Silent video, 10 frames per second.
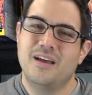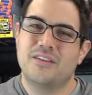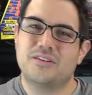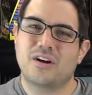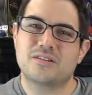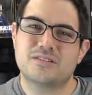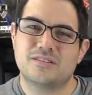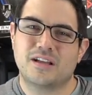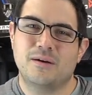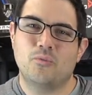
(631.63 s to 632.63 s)
the darts
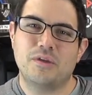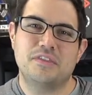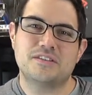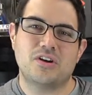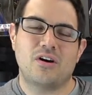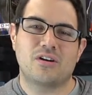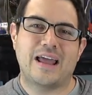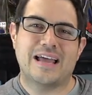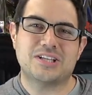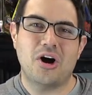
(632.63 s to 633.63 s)
that come with this
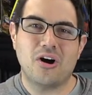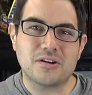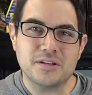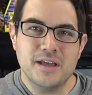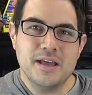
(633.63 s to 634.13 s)
aren't as hard.